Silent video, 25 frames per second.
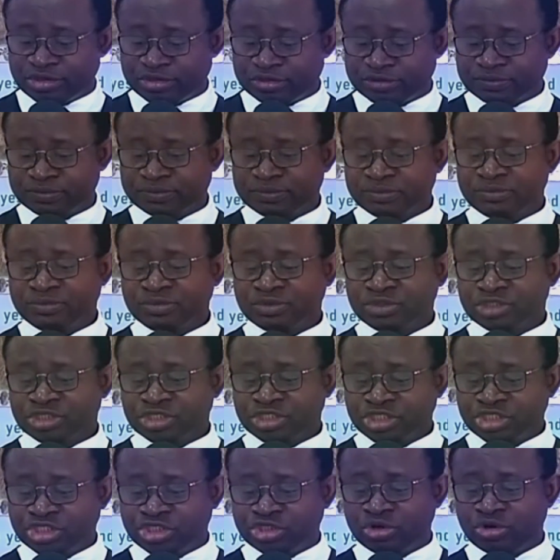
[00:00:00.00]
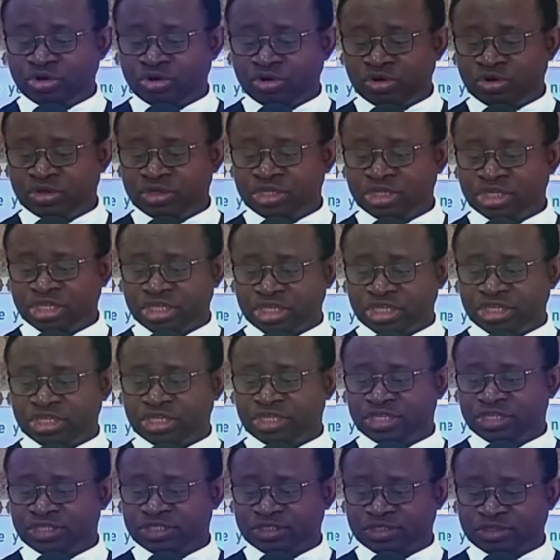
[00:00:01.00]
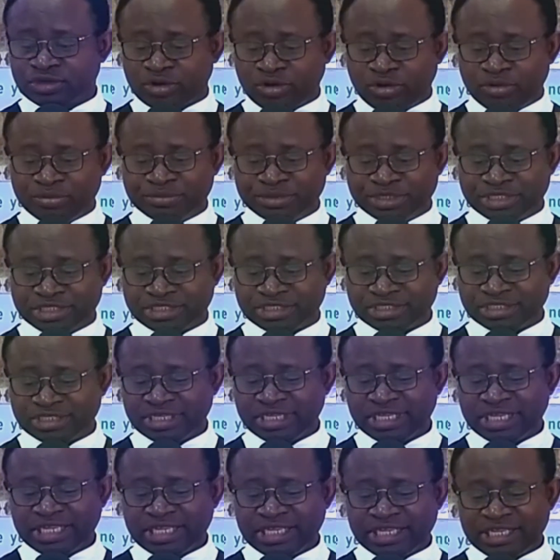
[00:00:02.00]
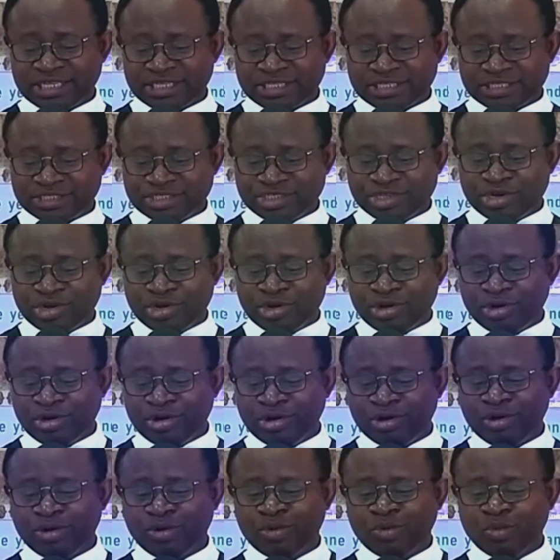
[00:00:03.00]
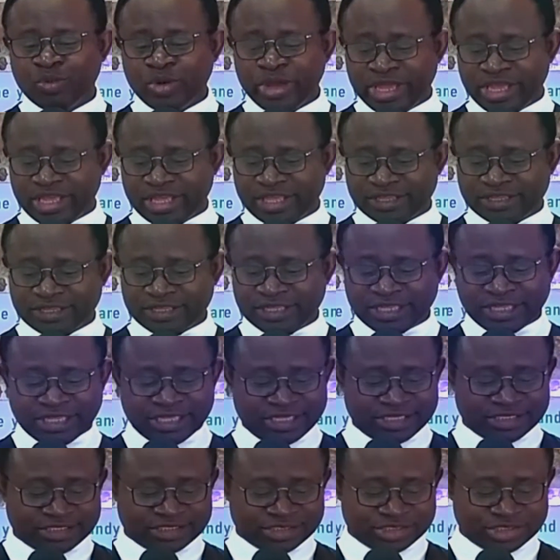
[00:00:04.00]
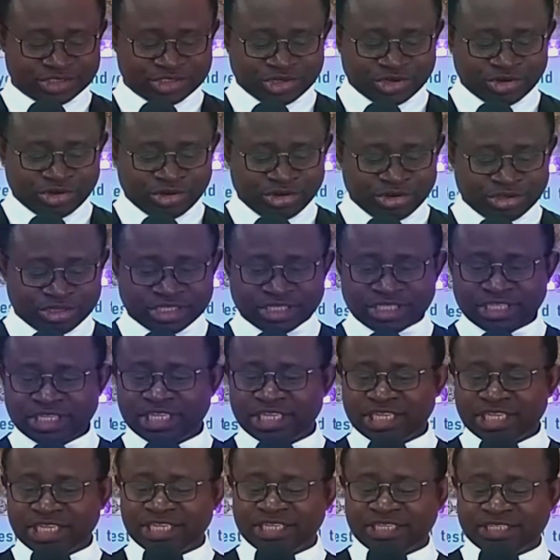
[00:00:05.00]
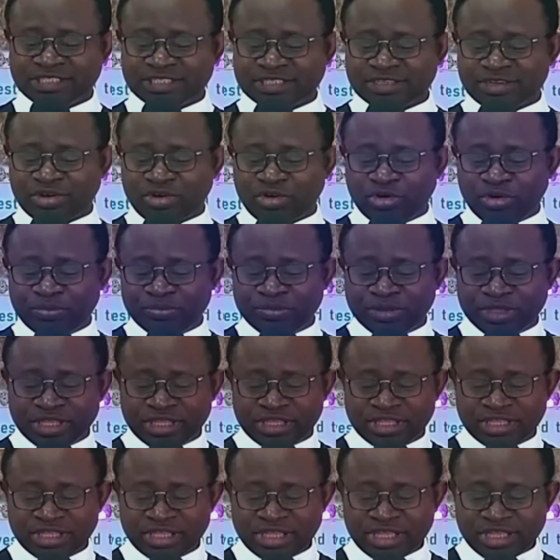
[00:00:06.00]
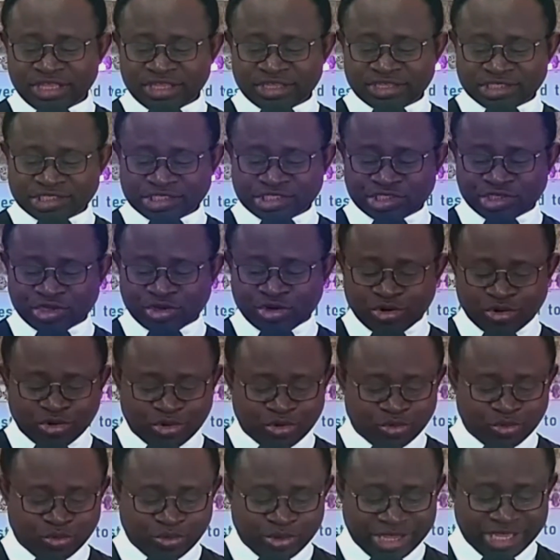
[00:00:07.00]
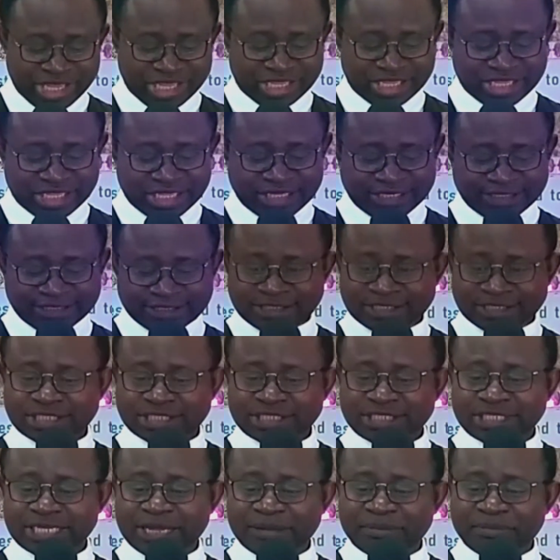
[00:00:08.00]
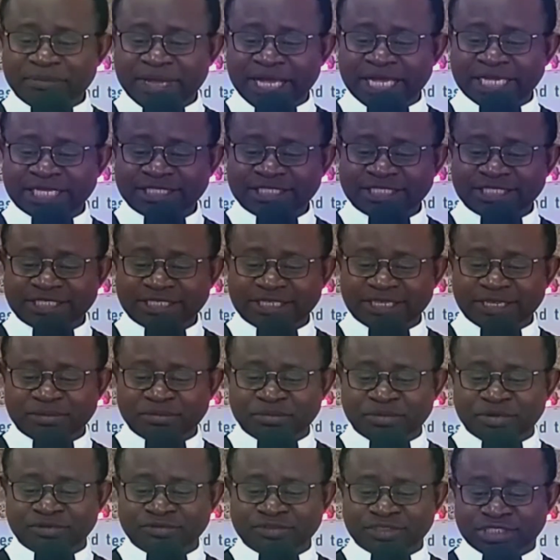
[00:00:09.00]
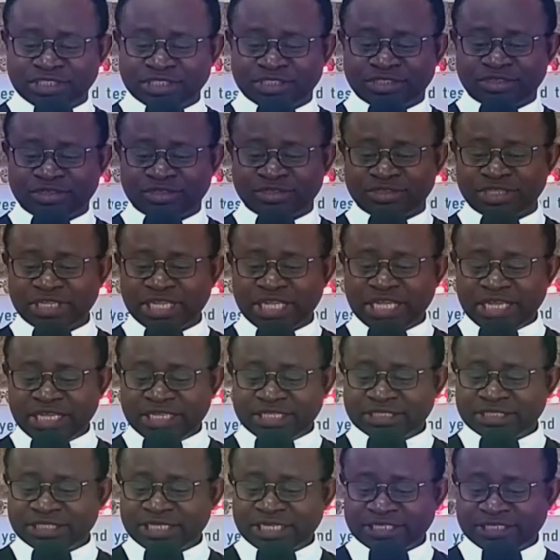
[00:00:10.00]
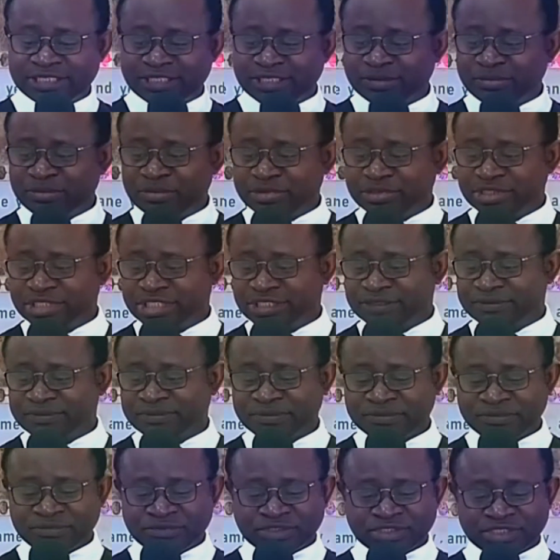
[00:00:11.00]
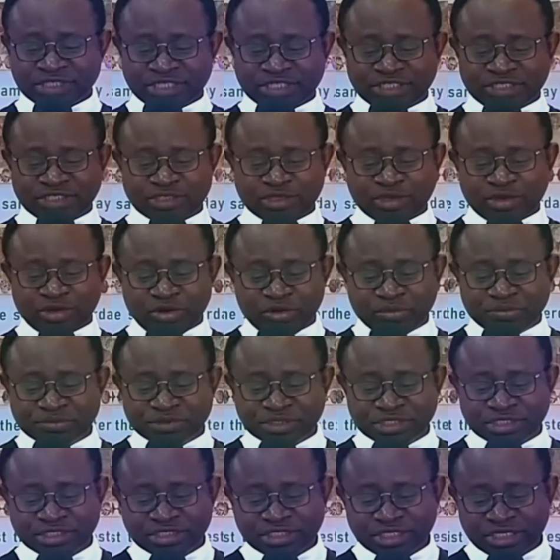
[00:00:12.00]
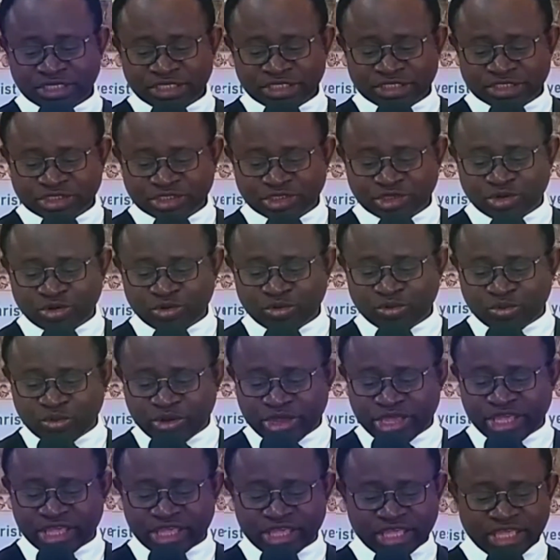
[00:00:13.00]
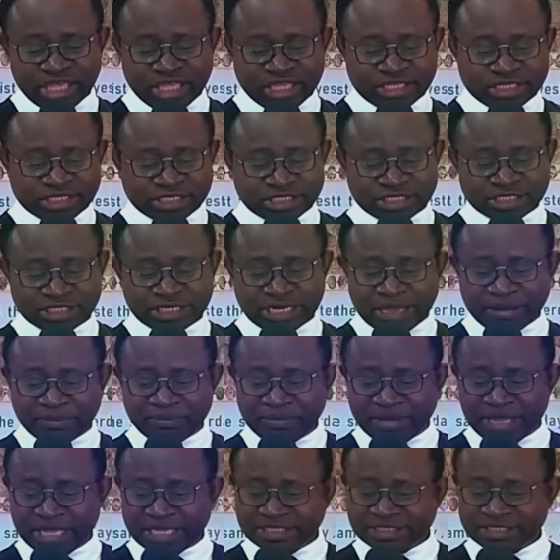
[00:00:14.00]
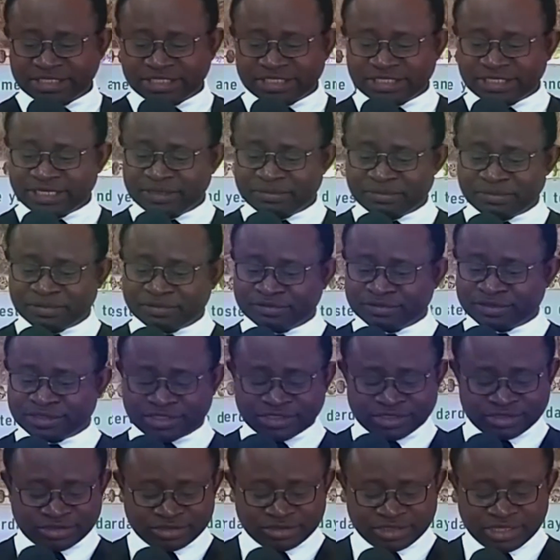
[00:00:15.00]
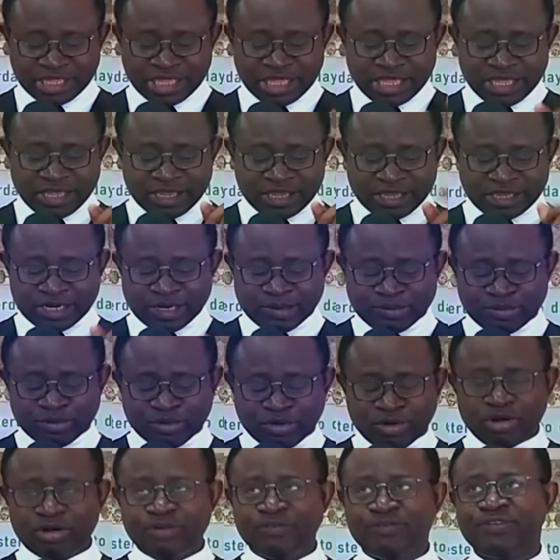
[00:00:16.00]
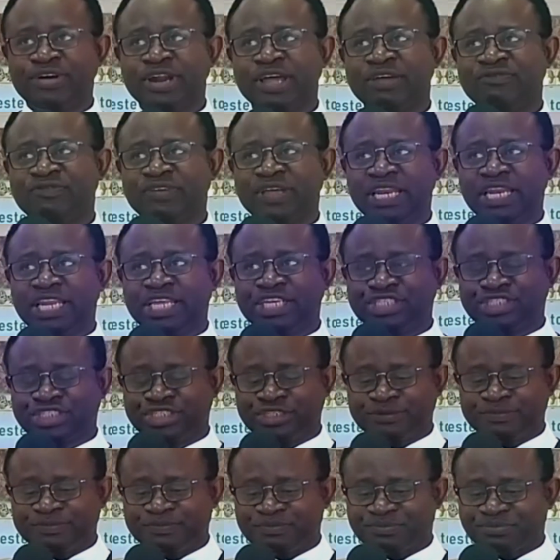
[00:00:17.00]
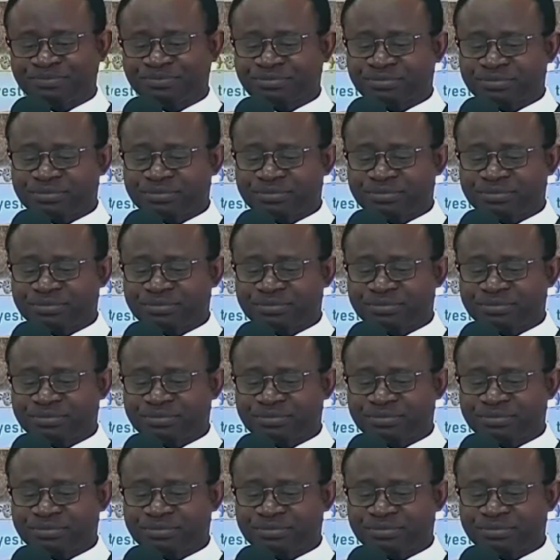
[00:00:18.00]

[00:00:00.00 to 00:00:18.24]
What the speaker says: you, joy is coming your way. Joy is coming your way in the mighty name of Jesus. Testimony is coming your way in the mighty name of Jesus. In the book of Revelation